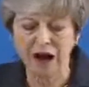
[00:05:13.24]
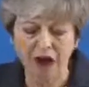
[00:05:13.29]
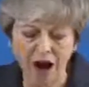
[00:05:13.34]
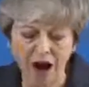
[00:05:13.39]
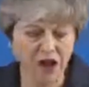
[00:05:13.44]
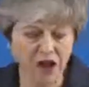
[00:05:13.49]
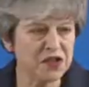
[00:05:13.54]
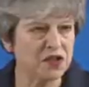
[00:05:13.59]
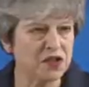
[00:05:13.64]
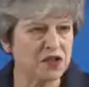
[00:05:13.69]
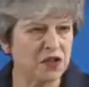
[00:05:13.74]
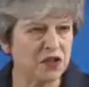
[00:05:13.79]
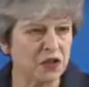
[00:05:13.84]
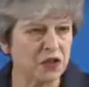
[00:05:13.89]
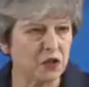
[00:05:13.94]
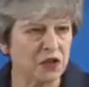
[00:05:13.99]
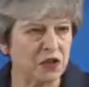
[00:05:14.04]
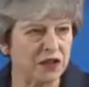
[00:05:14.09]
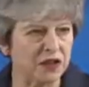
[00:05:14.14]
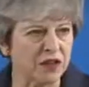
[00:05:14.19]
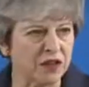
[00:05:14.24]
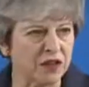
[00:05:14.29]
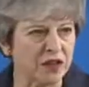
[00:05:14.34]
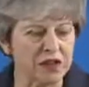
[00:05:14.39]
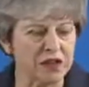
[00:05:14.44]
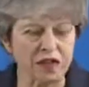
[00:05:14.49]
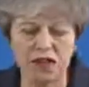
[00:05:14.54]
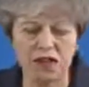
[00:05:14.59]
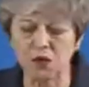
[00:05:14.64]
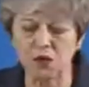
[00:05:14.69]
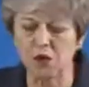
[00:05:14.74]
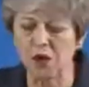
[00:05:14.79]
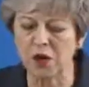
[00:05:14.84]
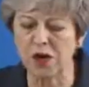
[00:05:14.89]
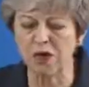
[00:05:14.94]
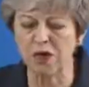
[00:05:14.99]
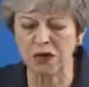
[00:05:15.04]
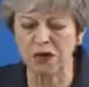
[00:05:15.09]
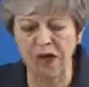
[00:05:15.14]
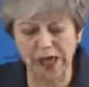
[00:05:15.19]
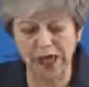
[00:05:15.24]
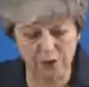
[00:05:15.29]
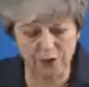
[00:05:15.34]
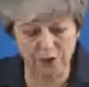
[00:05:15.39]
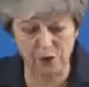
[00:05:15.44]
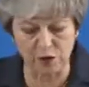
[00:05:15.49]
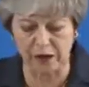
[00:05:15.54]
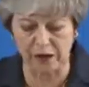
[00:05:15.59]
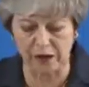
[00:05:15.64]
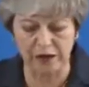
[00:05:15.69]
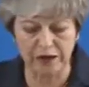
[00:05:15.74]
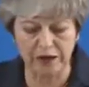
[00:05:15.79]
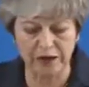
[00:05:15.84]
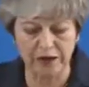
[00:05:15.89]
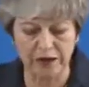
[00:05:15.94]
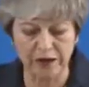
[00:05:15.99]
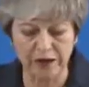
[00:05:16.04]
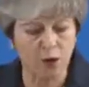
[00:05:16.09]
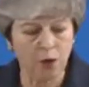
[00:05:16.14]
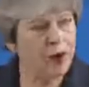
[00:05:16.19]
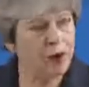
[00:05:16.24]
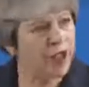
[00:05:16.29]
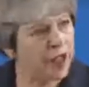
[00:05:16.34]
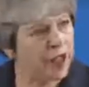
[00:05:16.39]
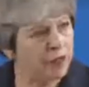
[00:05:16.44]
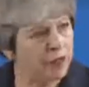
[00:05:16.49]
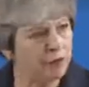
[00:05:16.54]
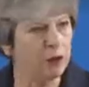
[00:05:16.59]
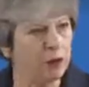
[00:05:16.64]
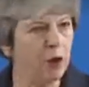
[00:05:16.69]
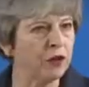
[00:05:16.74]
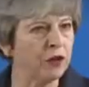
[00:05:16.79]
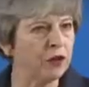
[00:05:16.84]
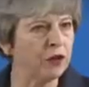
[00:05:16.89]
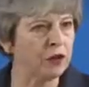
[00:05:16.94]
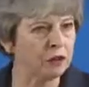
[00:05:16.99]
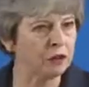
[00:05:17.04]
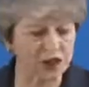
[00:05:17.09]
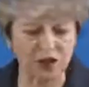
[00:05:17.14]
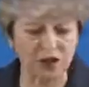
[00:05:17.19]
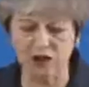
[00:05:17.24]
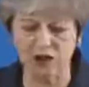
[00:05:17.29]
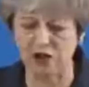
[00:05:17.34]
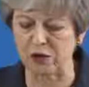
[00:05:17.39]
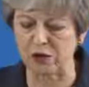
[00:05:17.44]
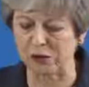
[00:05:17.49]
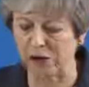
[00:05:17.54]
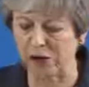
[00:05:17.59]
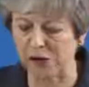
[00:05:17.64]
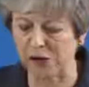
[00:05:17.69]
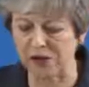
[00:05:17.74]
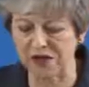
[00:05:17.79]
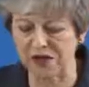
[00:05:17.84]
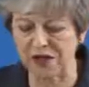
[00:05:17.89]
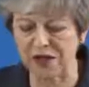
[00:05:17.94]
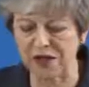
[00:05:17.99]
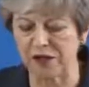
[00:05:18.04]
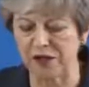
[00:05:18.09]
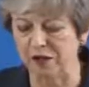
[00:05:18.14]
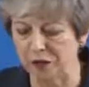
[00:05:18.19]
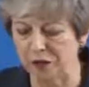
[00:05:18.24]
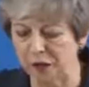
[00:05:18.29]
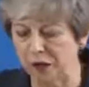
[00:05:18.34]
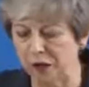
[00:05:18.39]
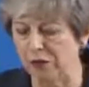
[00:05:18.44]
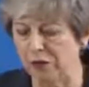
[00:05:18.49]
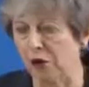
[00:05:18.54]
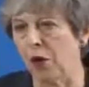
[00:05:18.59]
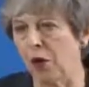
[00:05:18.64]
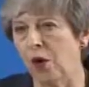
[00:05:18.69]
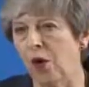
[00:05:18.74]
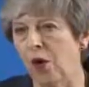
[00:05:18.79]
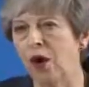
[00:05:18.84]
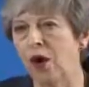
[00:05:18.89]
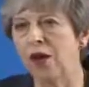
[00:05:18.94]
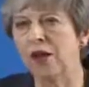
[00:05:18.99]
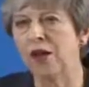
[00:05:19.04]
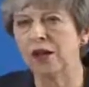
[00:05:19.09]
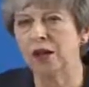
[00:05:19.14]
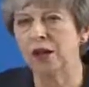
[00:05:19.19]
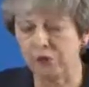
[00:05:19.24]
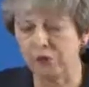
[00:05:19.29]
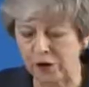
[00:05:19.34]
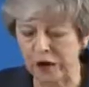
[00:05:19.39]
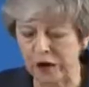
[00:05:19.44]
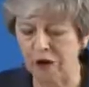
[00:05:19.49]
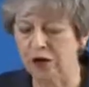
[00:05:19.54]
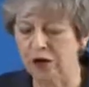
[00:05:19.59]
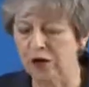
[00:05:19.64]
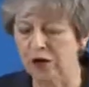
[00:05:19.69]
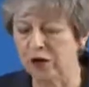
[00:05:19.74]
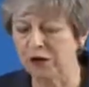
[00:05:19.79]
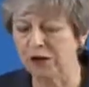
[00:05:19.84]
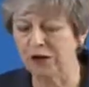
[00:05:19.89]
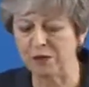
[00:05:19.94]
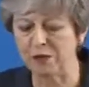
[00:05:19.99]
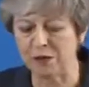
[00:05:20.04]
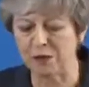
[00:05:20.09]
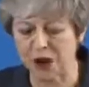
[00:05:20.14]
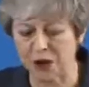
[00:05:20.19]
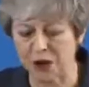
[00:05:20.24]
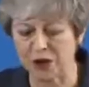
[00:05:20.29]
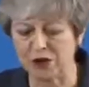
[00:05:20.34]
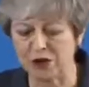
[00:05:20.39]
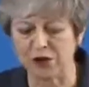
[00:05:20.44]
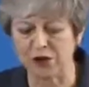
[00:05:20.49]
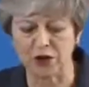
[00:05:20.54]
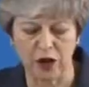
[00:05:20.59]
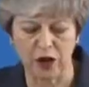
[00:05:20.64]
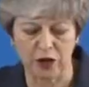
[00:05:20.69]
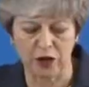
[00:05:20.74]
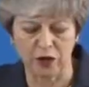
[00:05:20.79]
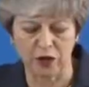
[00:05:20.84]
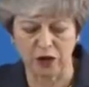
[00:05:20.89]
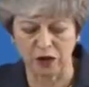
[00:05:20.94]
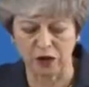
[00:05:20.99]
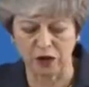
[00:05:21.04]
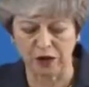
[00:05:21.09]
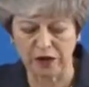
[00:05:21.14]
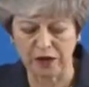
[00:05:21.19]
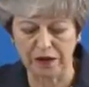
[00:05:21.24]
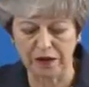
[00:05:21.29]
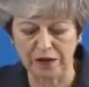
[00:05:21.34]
Ours is a union that seeks to work for everyone, where everyone committed to democracy and the rule of law can feel at home and part of the whole.